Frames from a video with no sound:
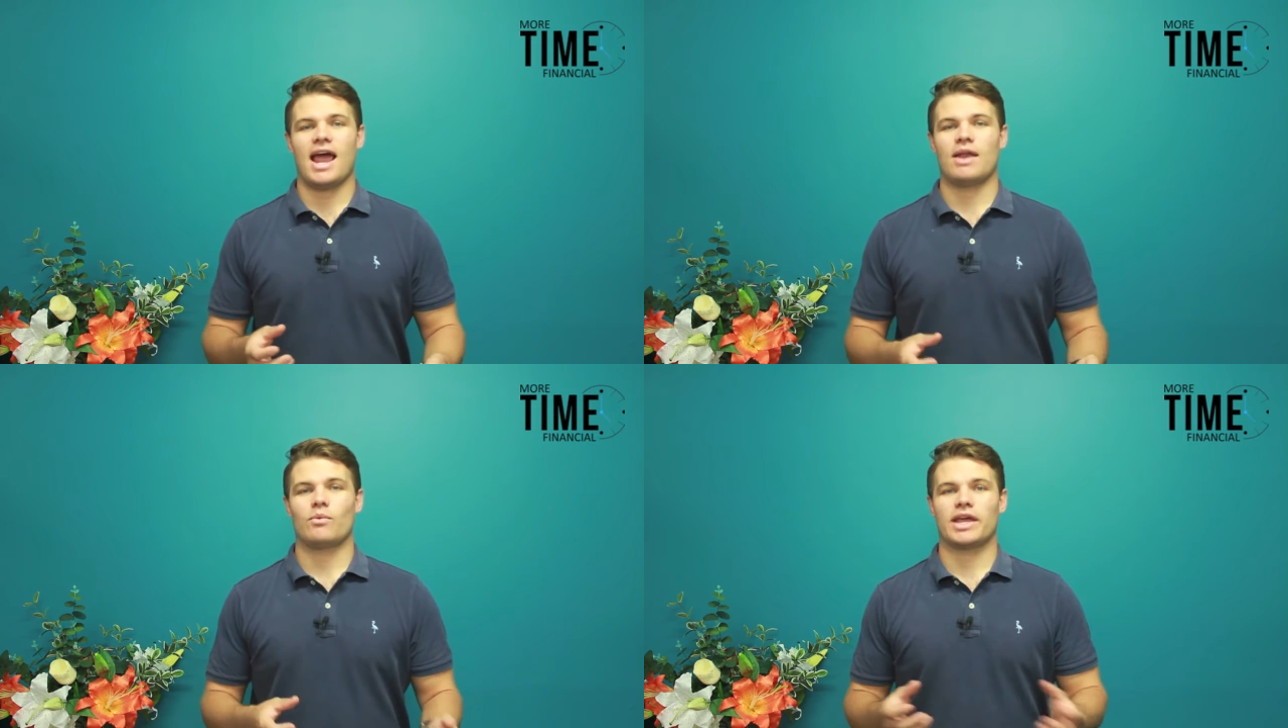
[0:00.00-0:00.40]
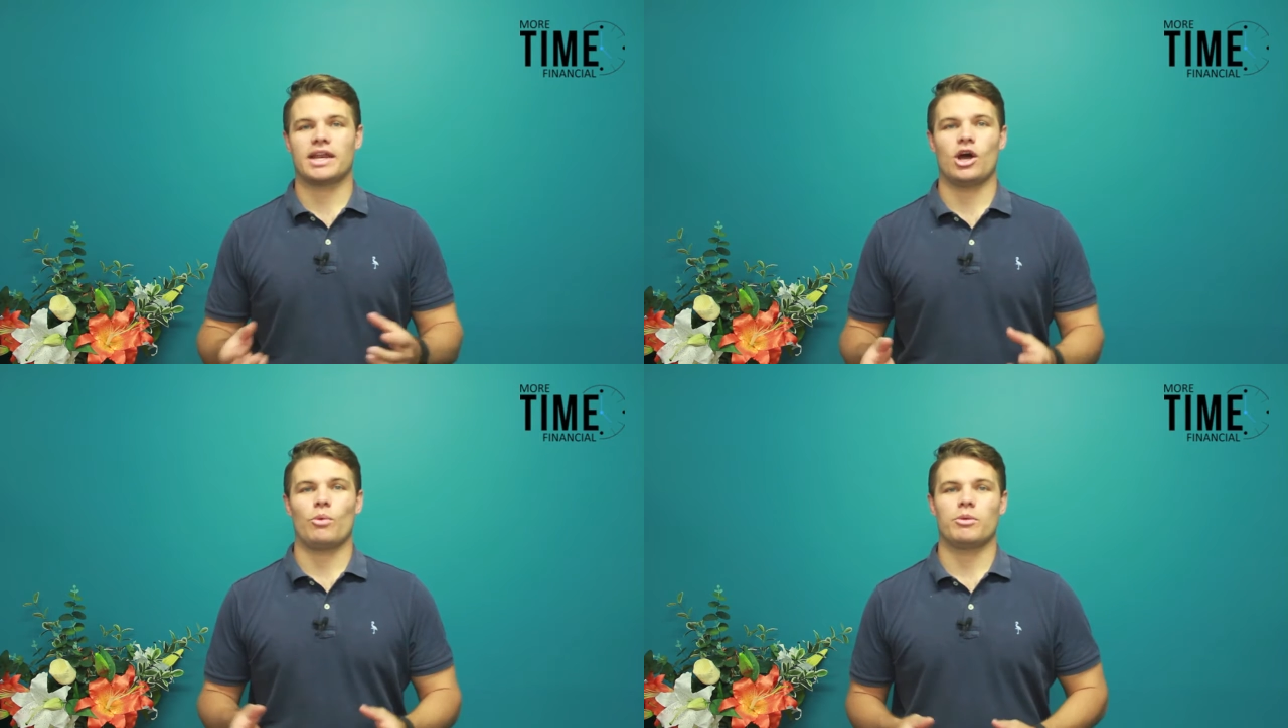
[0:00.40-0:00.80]
and we
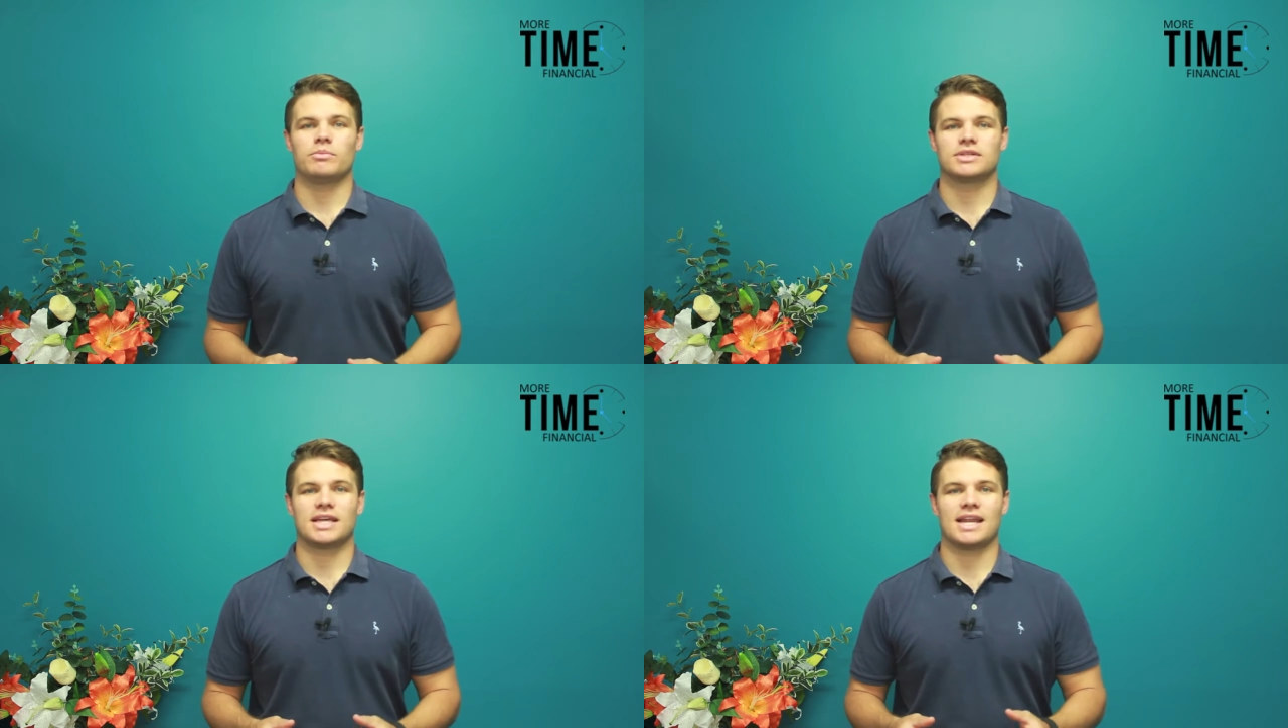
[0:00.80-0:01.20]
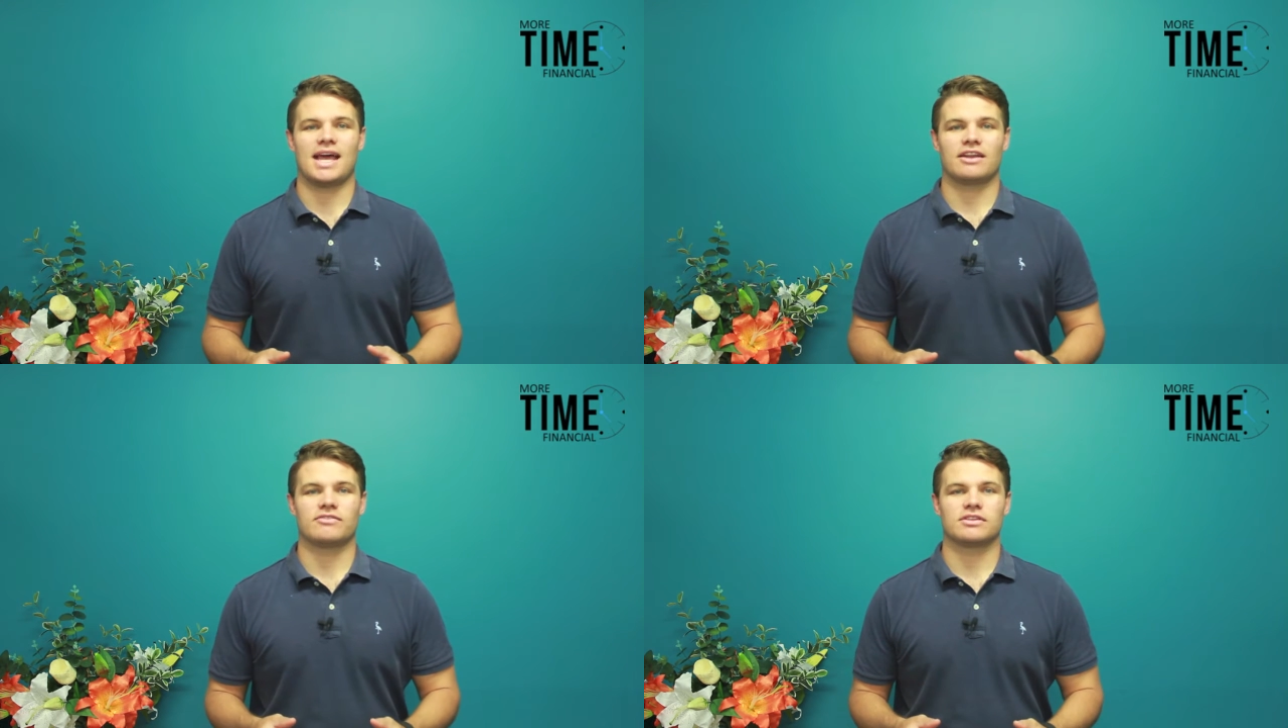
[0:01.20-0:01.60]
can help them to get
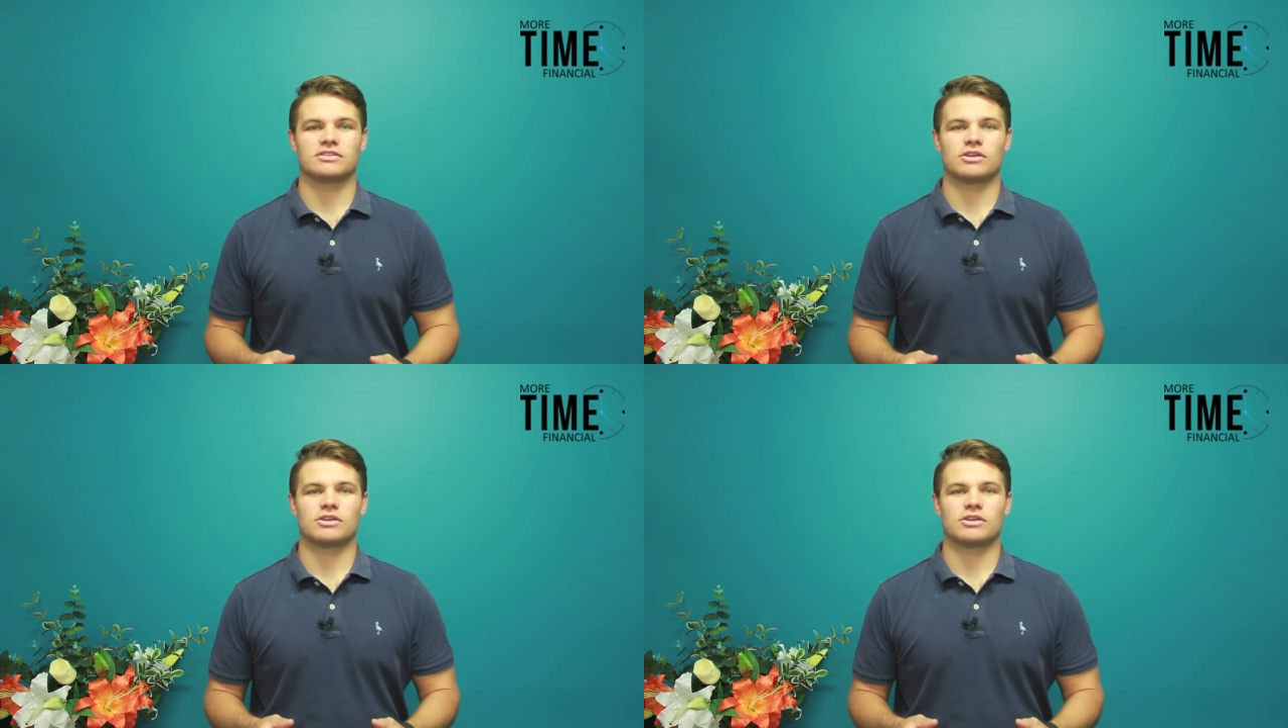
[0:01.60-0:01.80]
out of it.